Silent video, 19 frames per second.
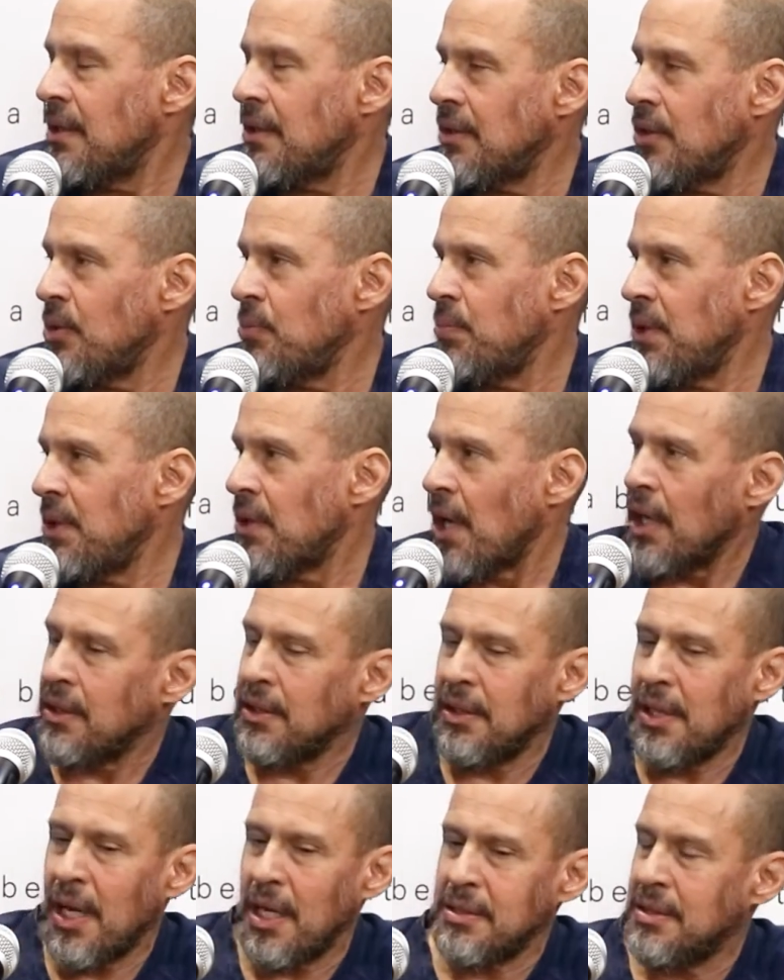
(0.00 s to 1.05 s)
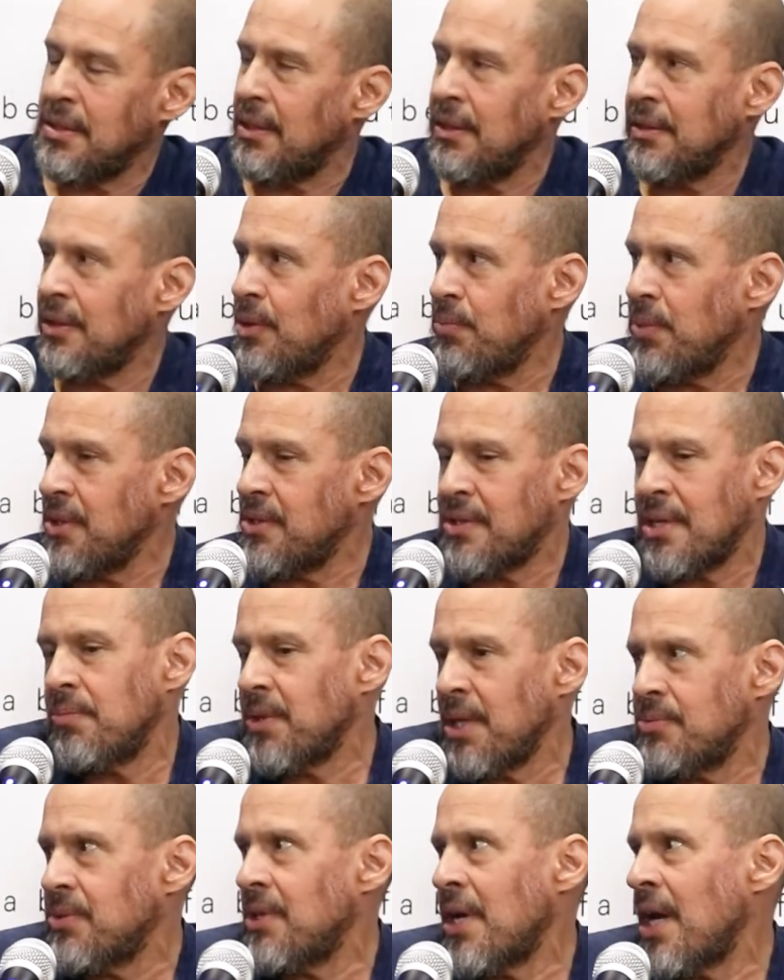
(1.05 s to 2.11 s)
It could be not an asset. It could be
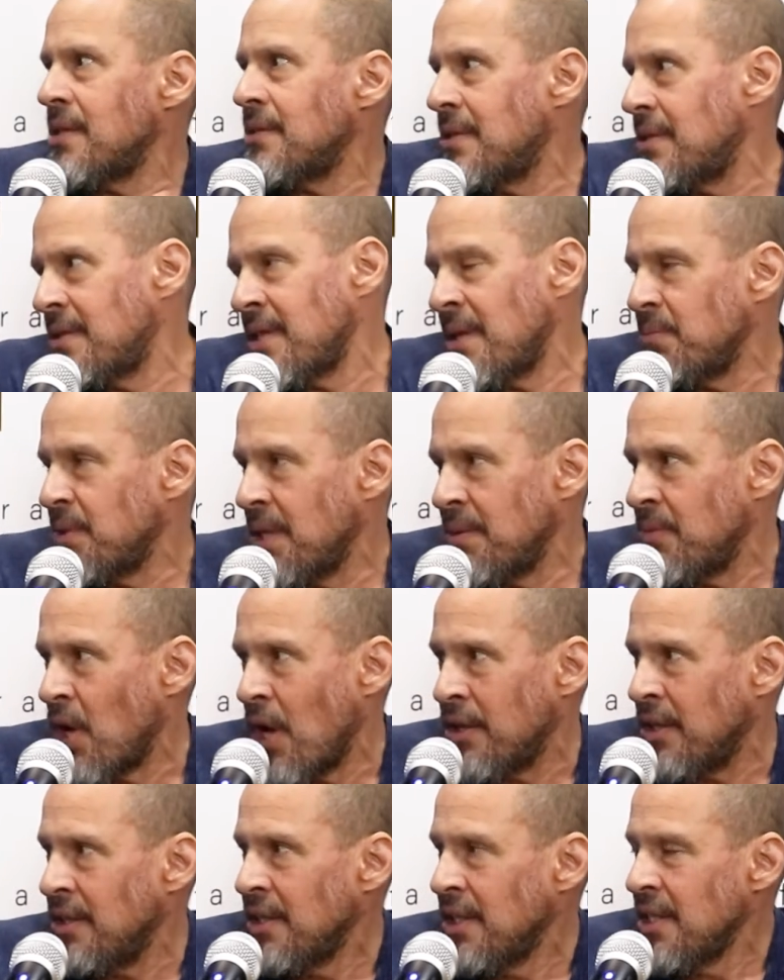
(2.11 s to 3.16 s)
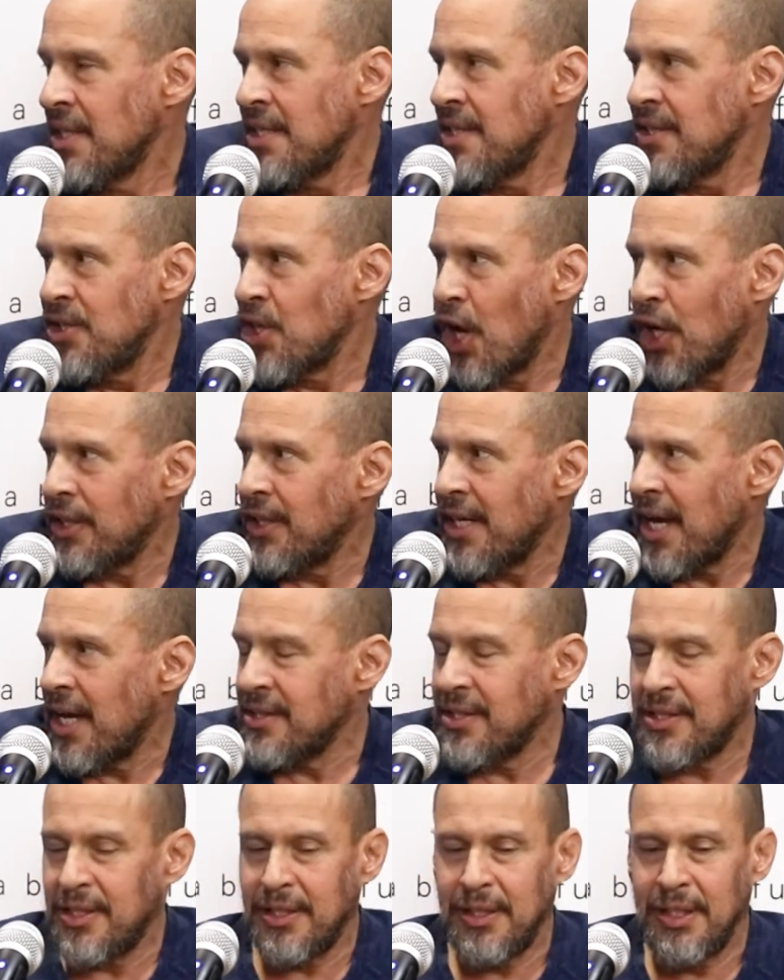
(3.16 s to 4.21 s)
sometimes an asset, sometimes not an
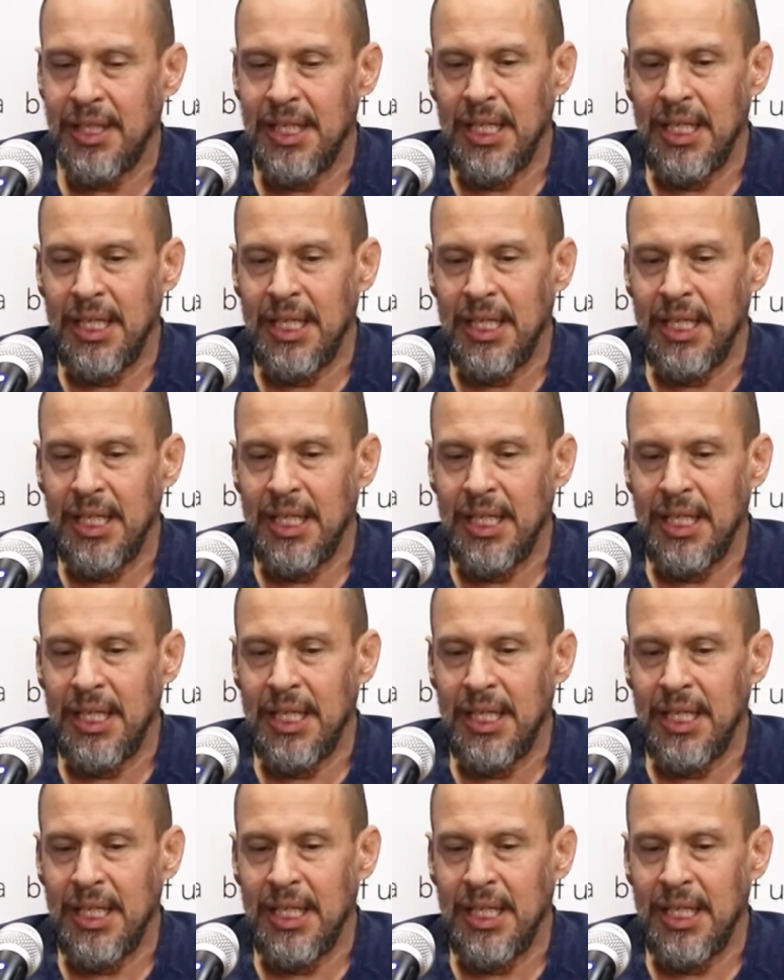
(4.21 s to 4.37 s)
asset.